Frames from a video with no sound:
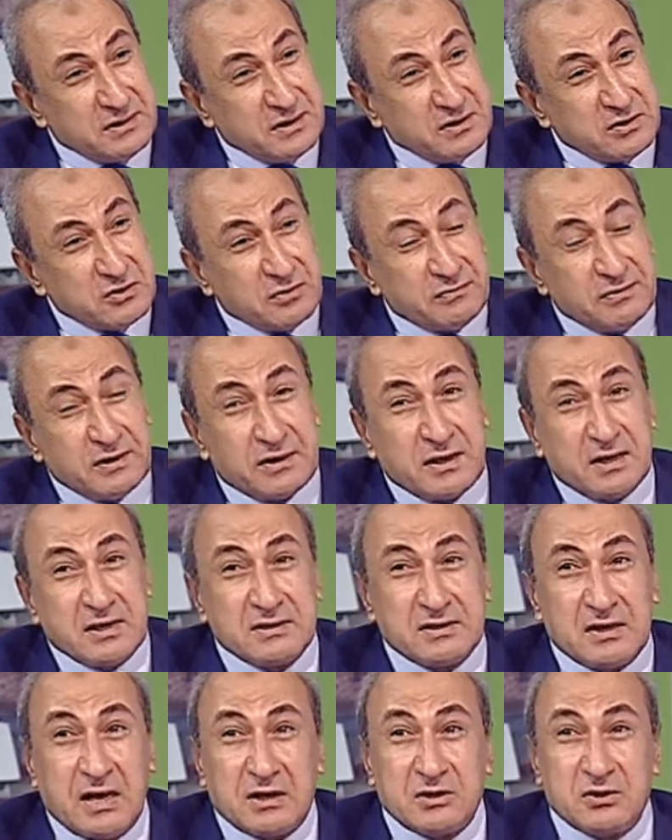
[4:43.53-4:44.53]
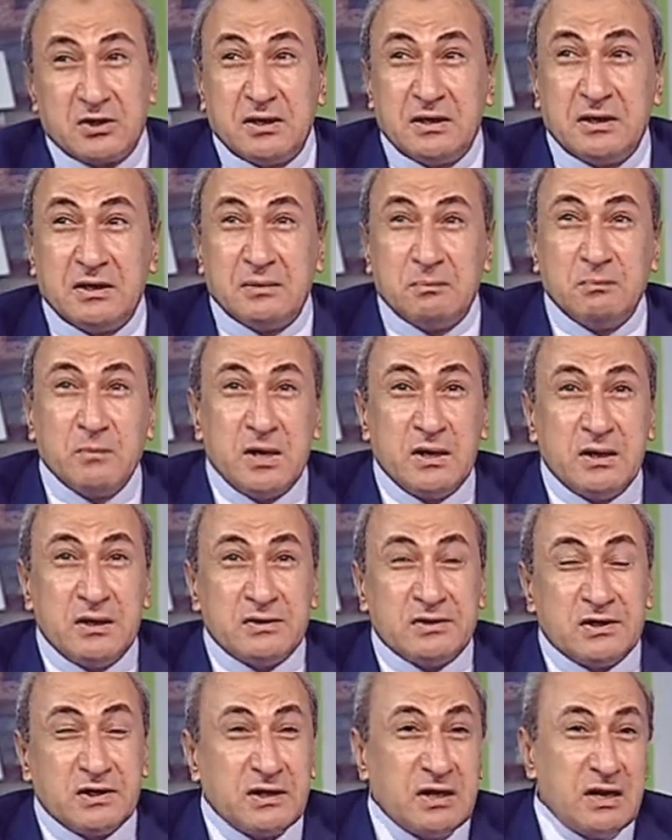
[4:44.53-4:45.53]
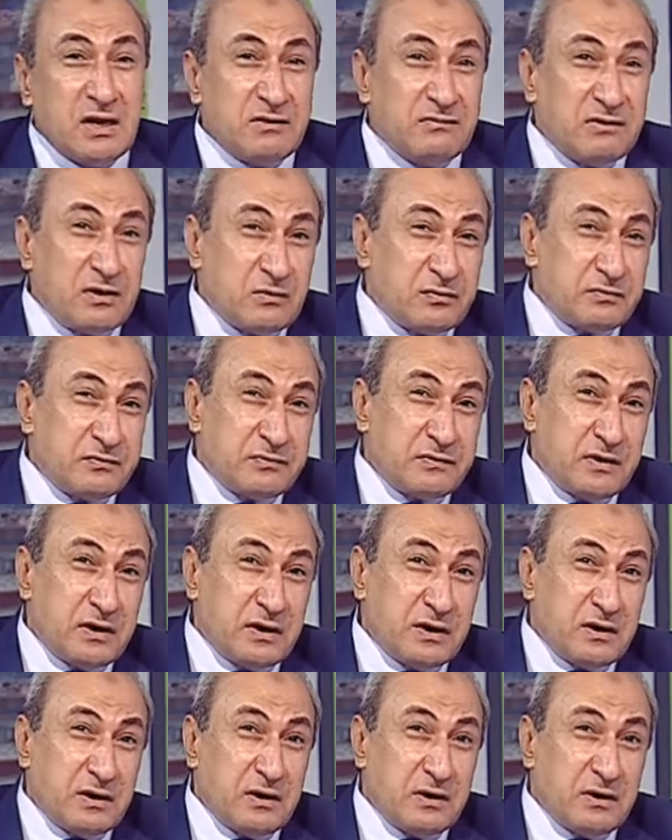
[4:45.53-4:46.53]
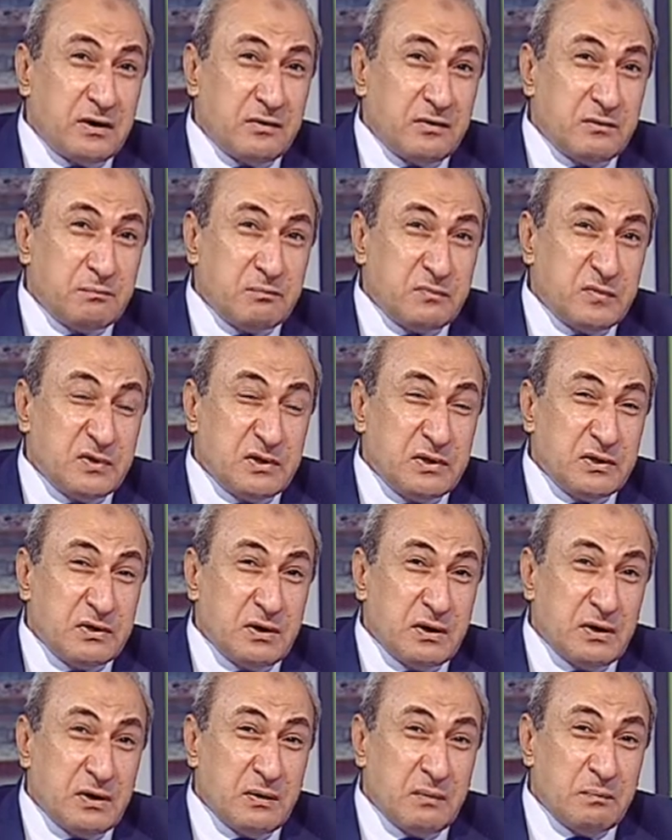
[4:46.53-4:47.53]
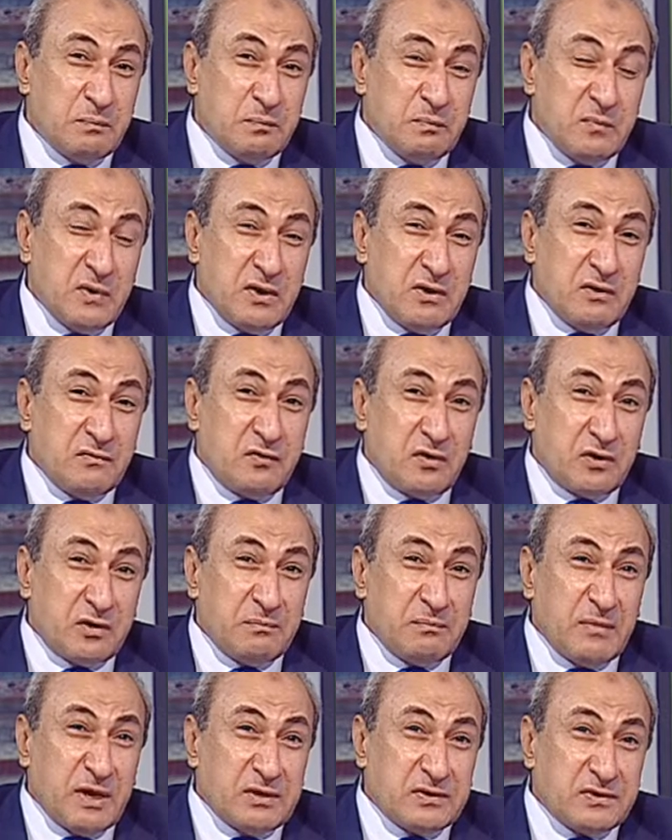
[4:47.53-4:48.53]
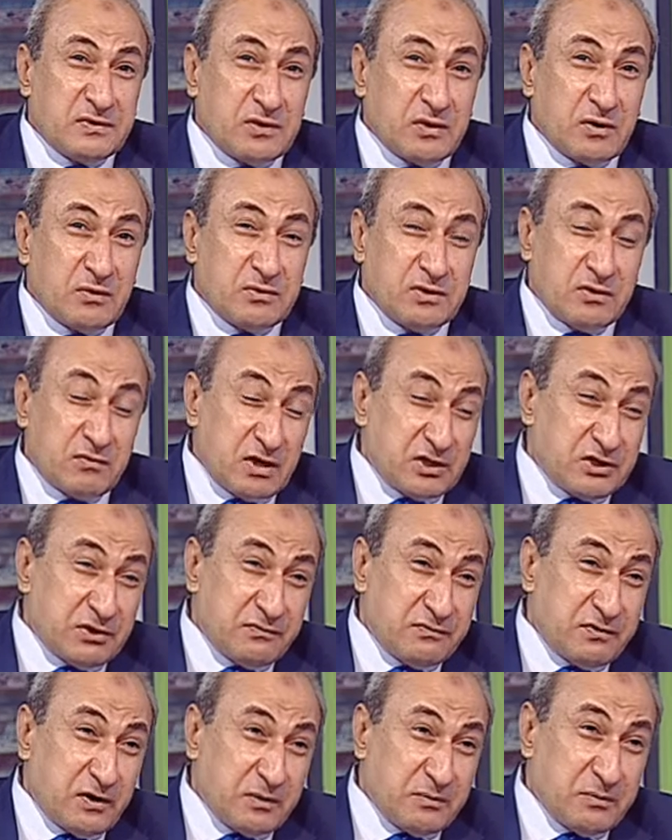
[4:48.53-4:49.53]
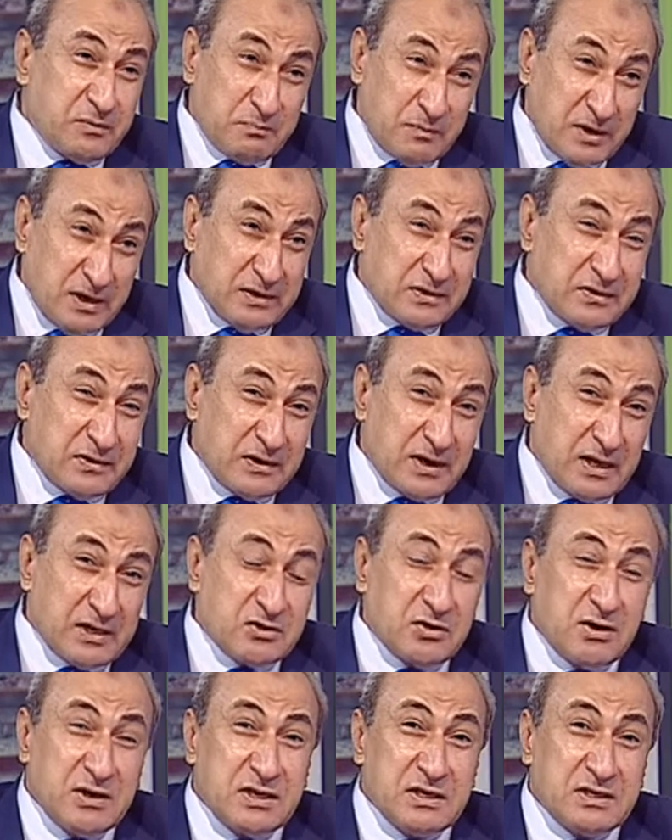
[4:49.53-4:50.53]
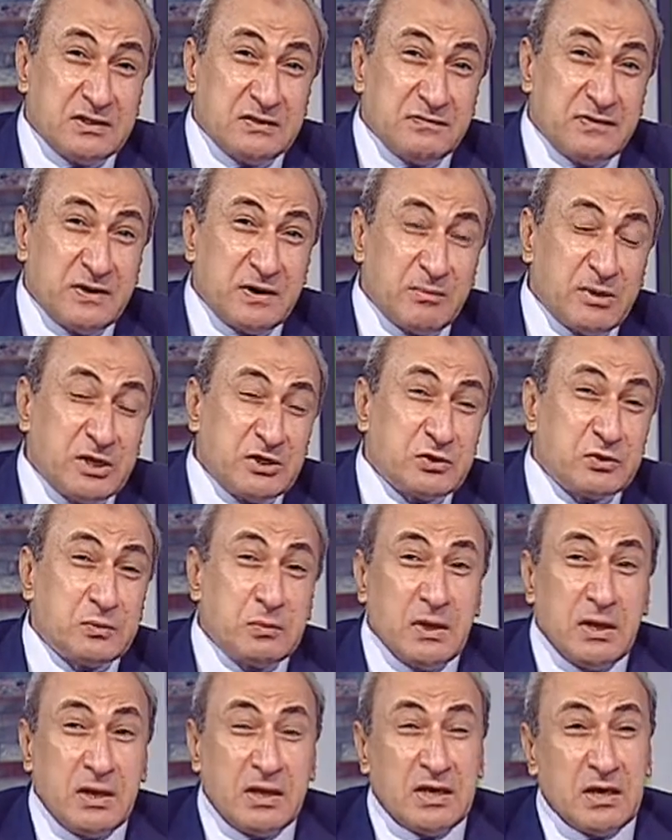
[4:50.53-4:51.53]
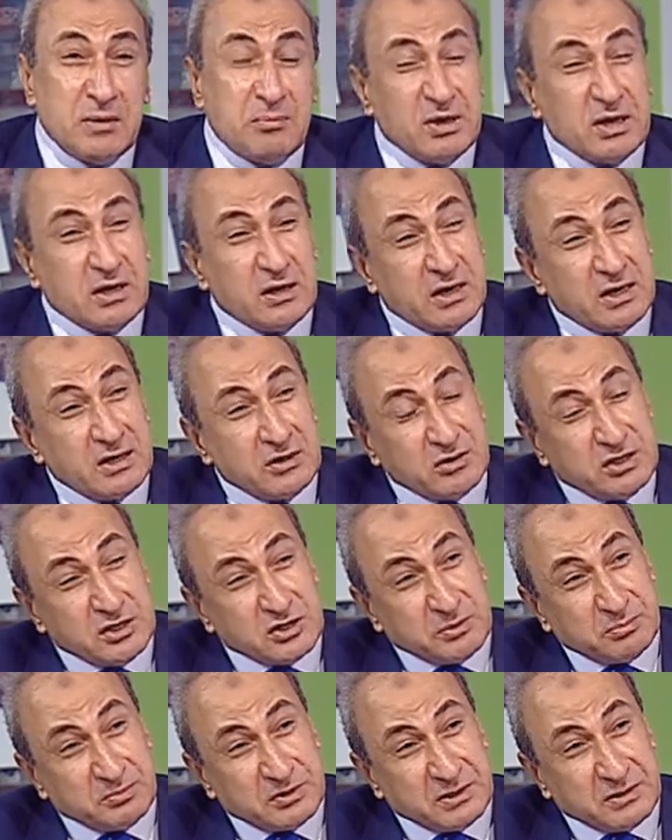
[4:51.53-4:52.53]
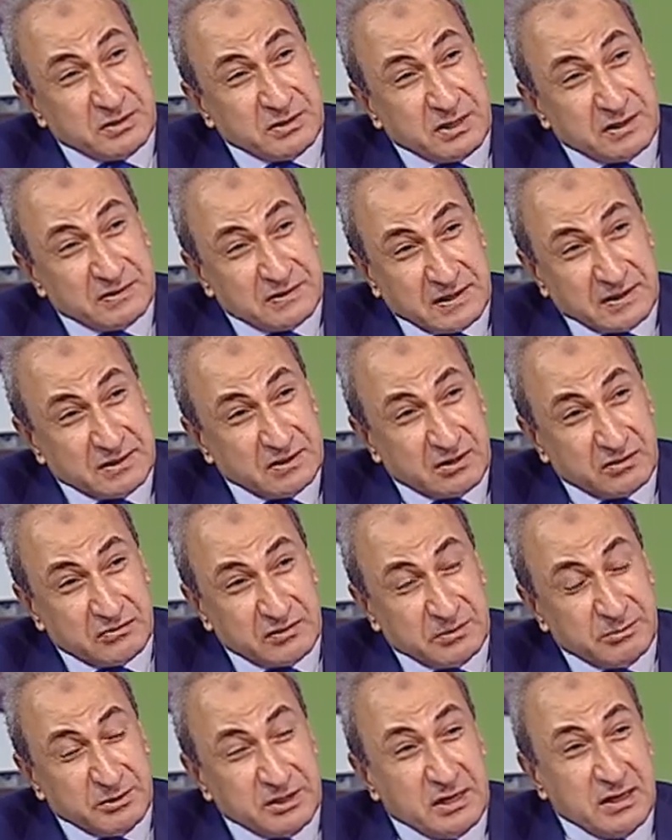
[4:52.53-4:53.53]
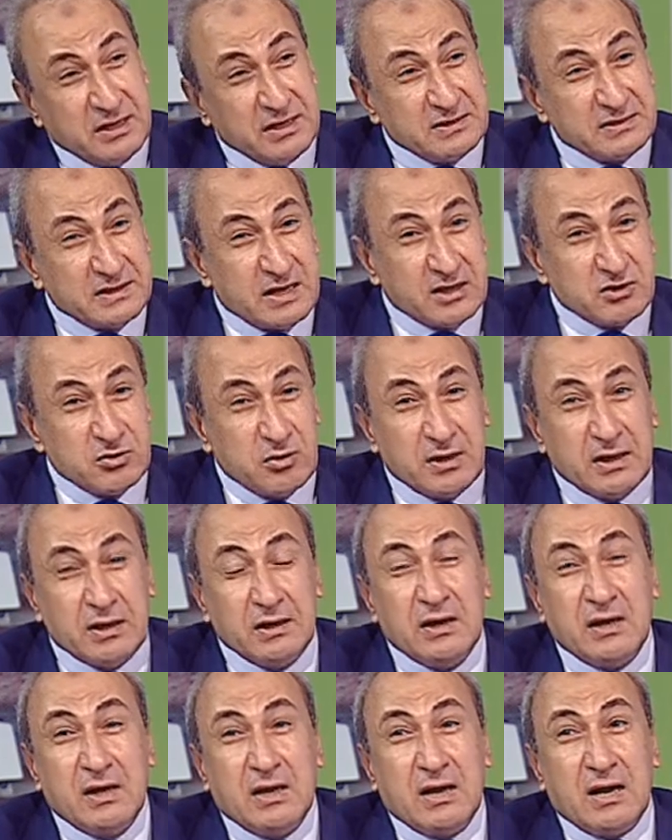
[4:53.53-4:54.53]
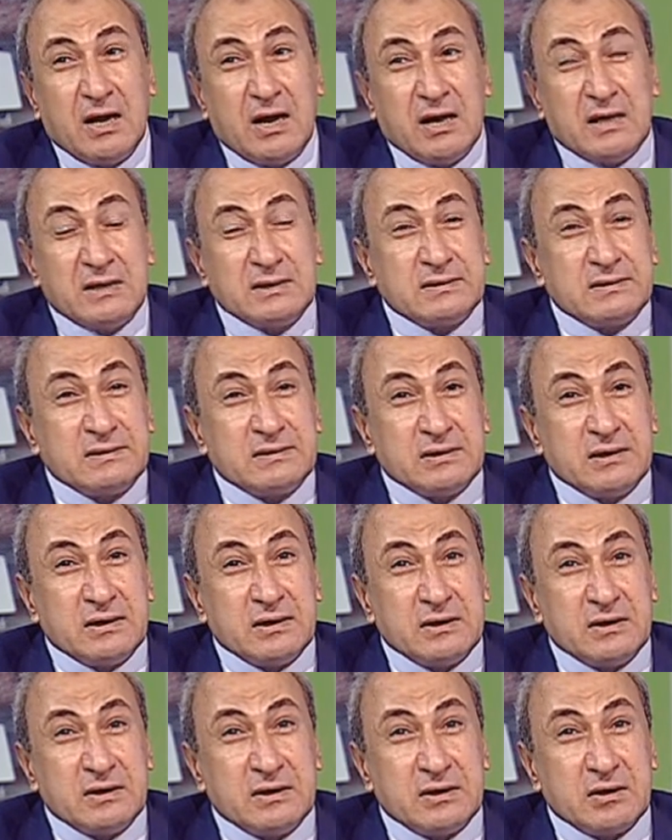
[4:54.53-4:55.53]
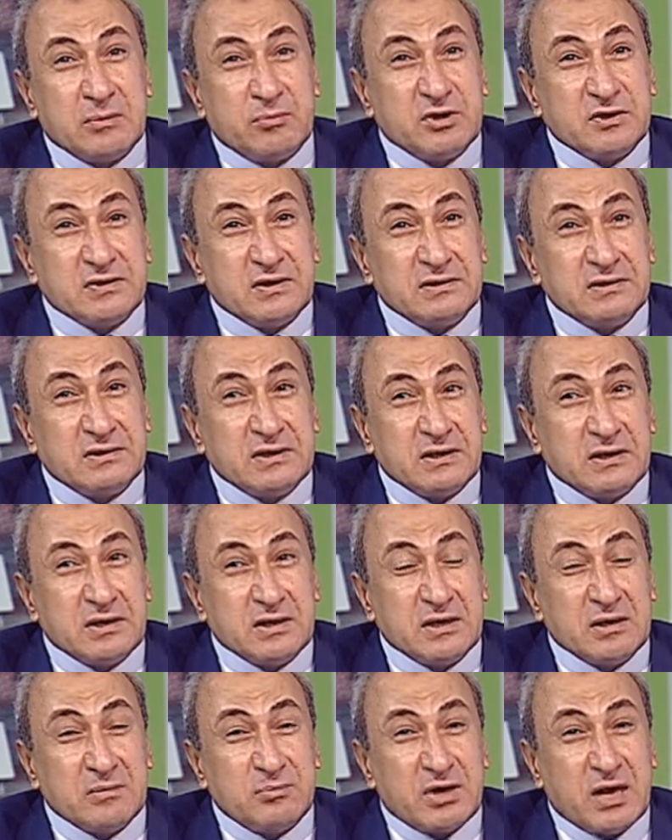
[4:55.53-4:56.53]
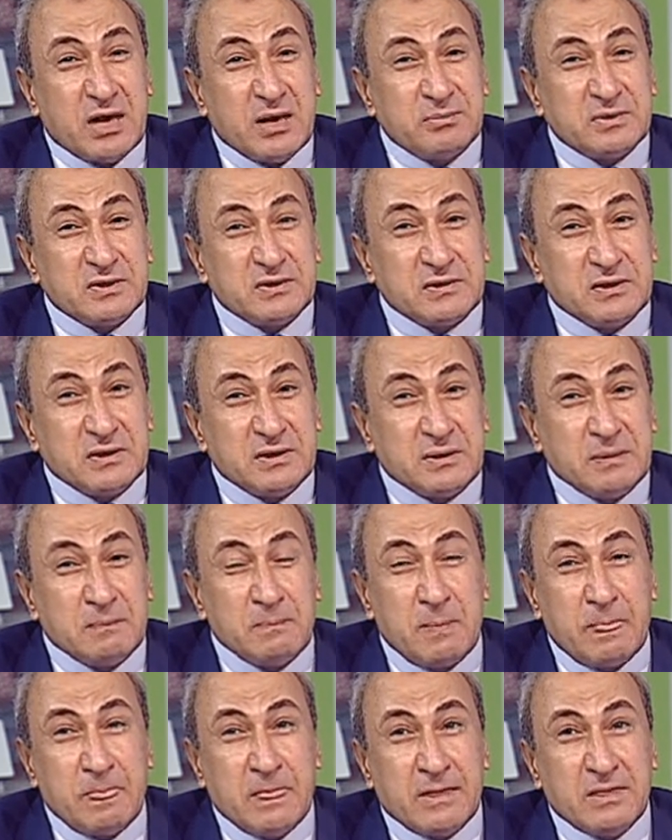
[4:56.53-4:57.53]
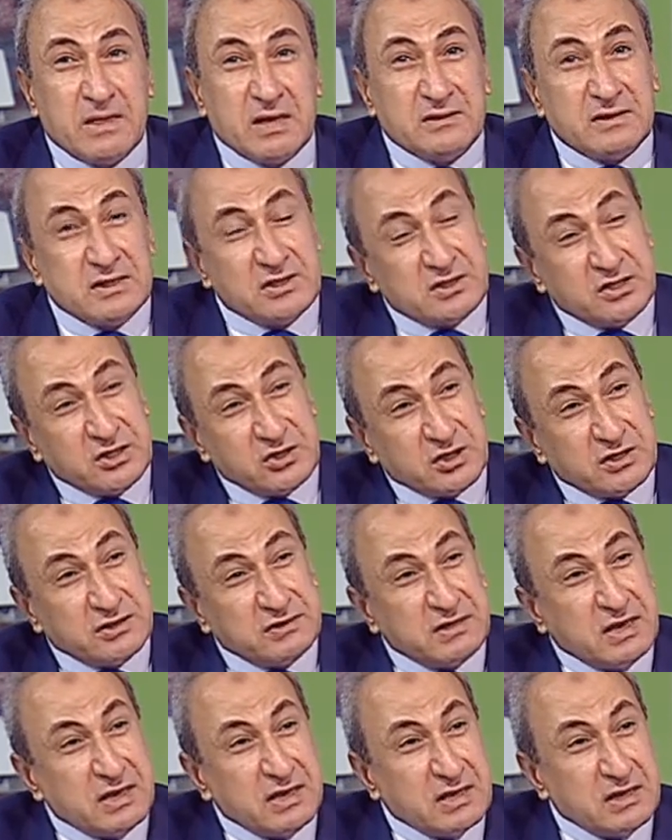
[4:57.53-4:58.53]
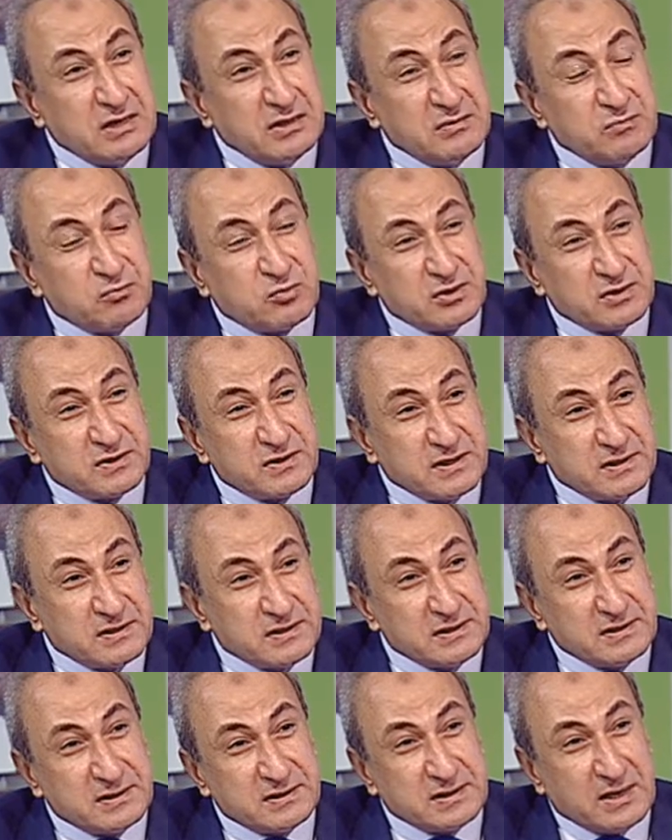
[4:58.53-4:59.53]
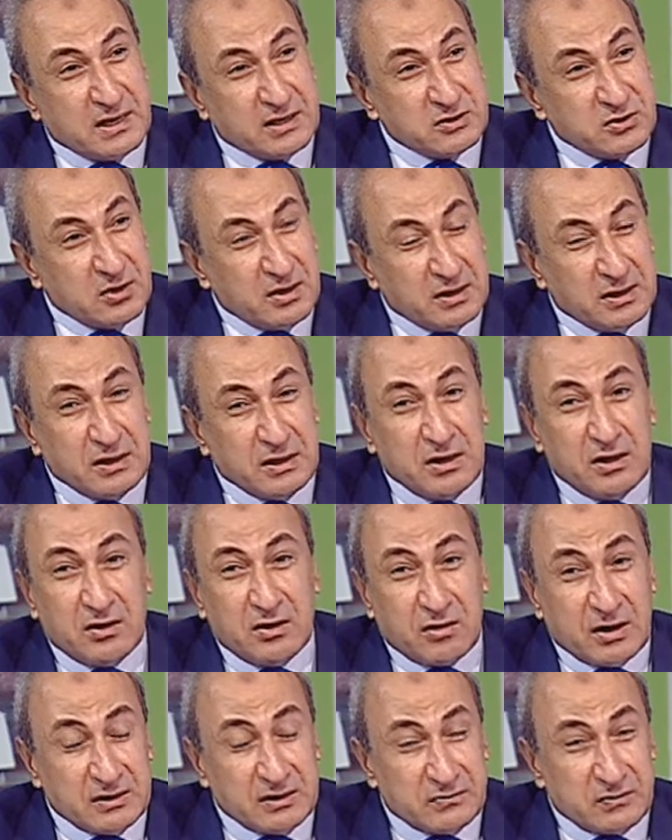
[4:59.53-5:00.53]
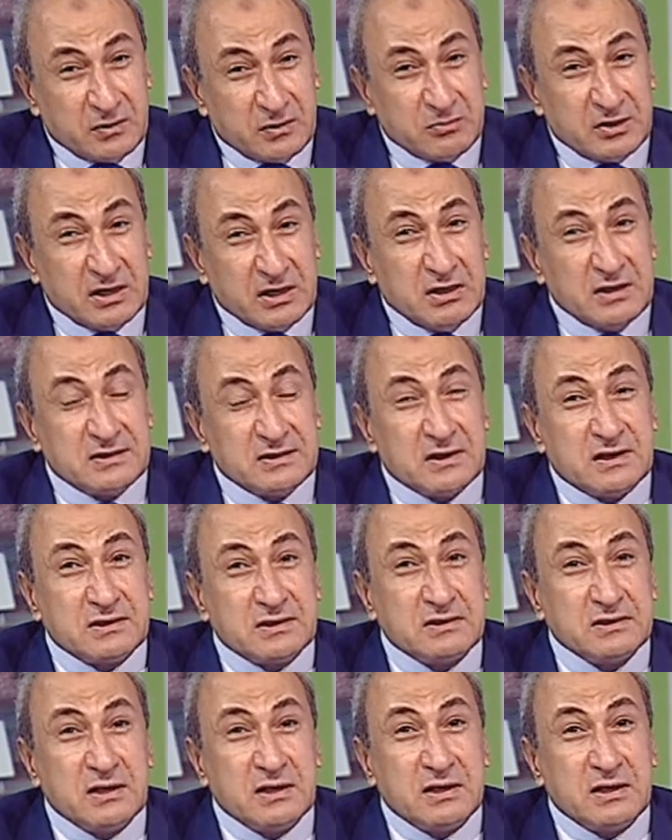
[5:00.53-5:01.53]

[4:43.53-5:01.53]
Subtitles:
Insofar as actually Sergey Lavrov, the foreign minister, or the Russian foreign minister, actually is very much keeping an eye on Egypt in the center of the Middle East, actually, as representing perhaps that decision-taking processes, actually, right from the early start.